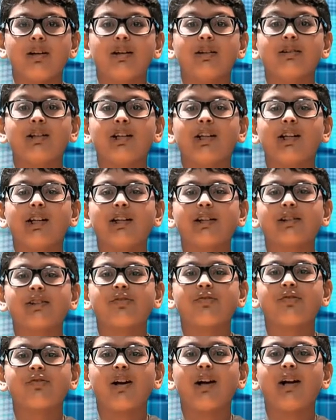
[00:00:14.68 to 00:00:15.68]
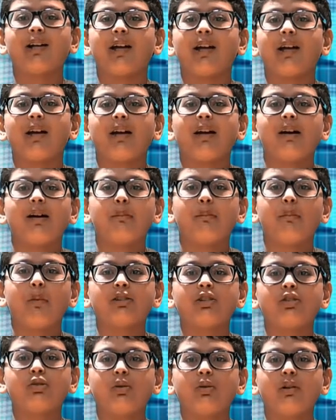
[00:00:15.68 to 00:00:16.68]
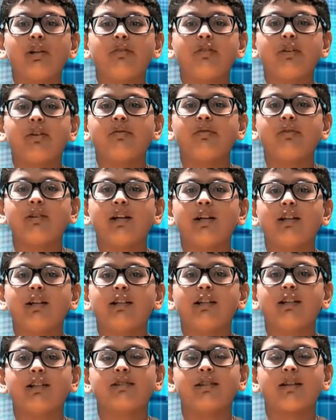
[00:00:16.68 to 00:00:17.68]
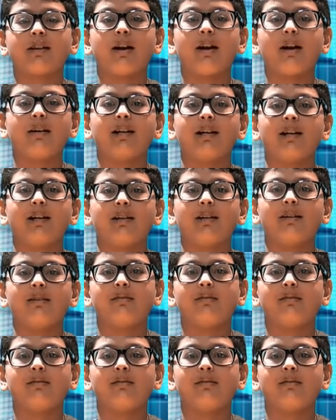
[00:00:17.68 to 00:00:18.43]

Today is Friday, March 25th, and it is a red day.